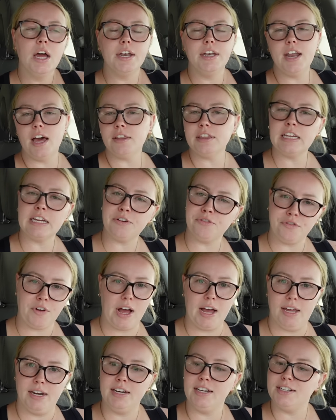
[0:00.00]
Nothing
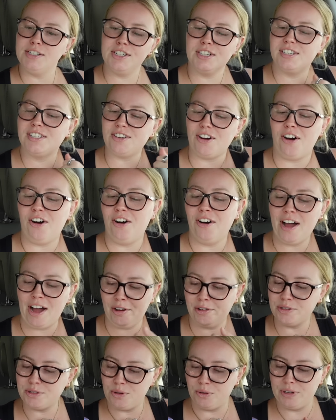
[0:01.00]
fun, just all
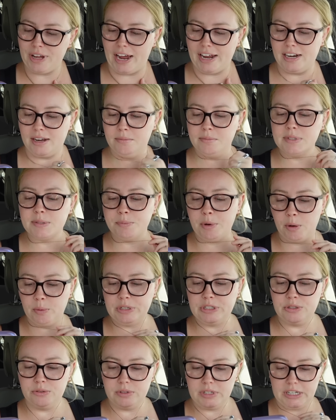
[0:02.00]
household items, but
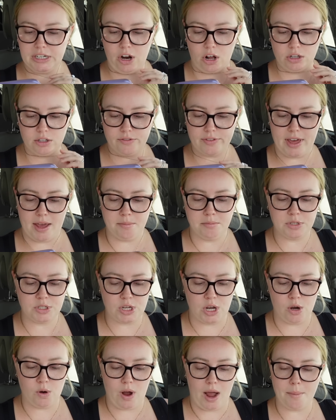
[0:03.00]
we do need all of them.
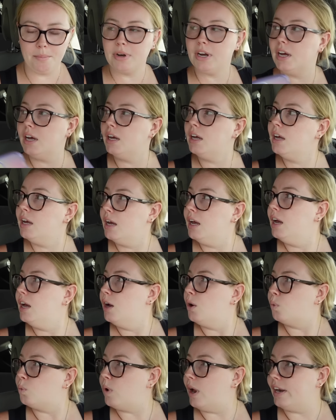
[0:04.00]
So I'm gonna
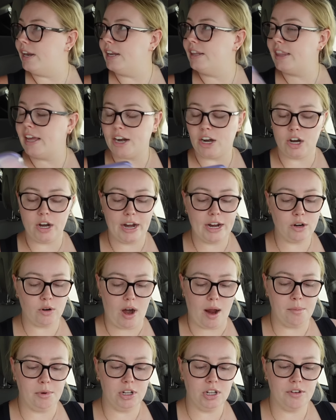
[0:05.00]
run in there and
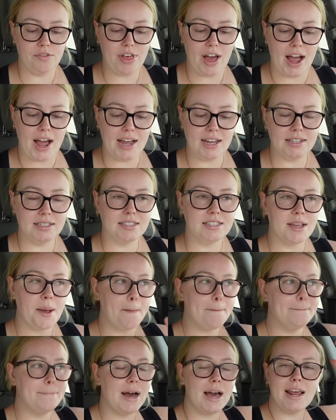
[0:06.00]
grab all of that.
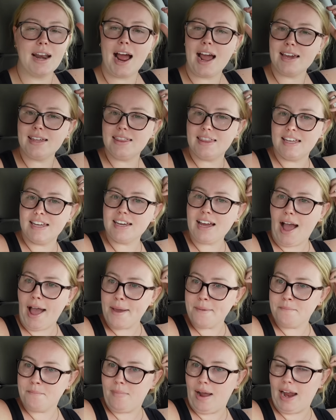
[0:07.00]
But I think
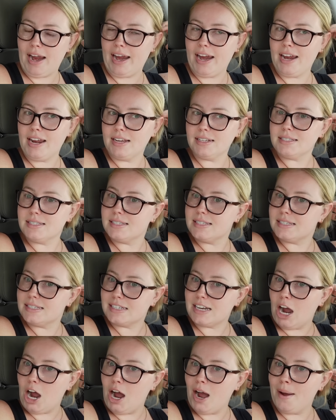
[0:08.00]
I might
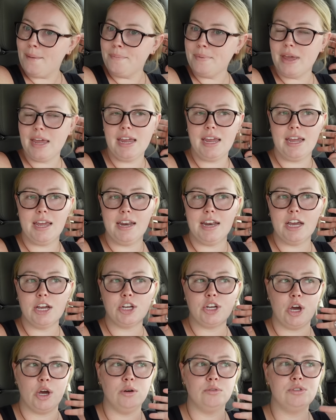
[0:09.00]
stop
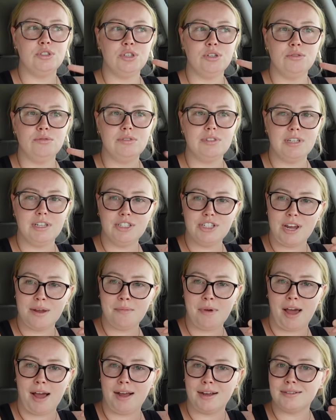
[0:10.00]
and go to TJ
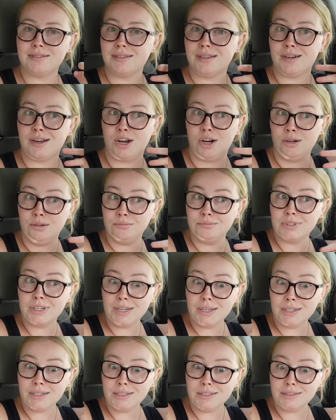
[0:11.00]
Maxx and Home
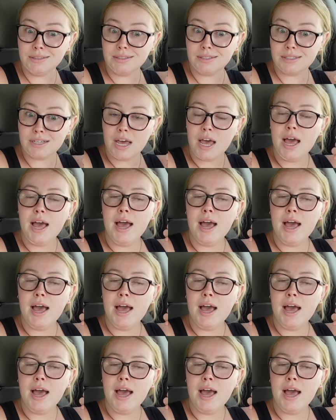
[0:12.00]
Goods